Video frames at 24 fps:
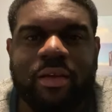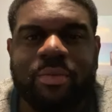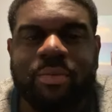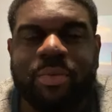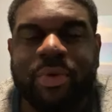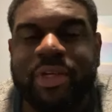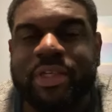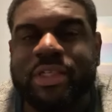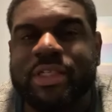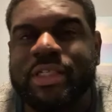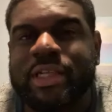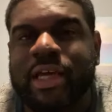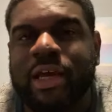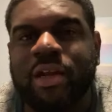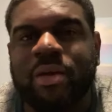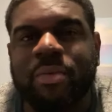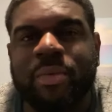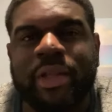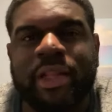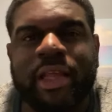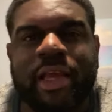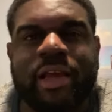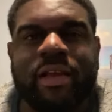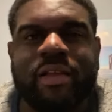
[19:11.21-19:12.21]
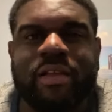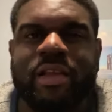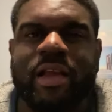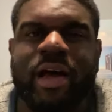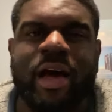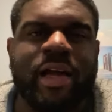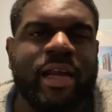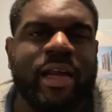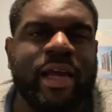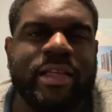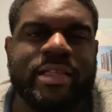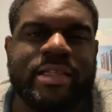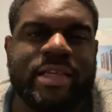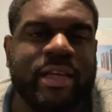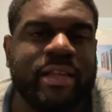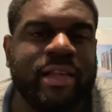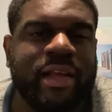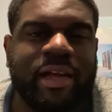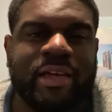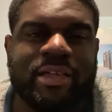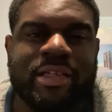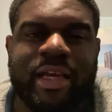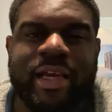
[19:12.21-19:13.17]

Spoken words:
But a settlement, not $10.